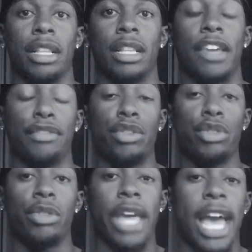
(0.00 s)
if you
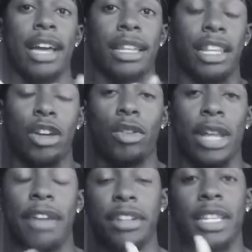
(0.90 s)
do that alone,
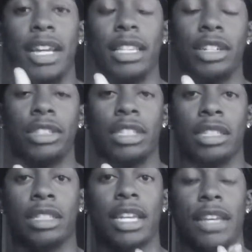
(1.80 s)
everything I literally
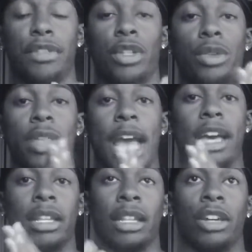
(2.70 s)
just said, if you do
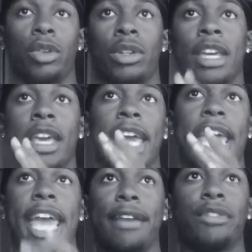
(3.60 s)
that alone
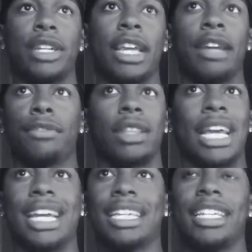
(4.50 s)
every day for
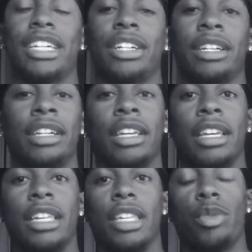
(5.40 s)
like a year,
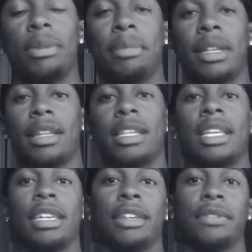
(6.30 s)
you wouldn't
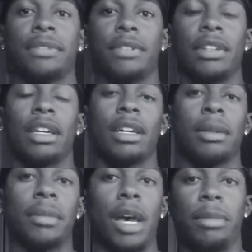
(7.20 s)
believe
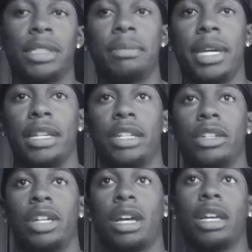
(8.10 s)
um, how much better you
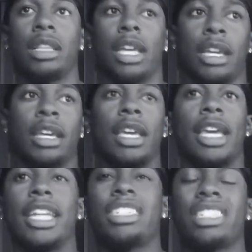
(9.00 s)
got. Like,
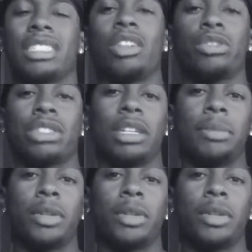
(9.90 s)
and it's just so simple.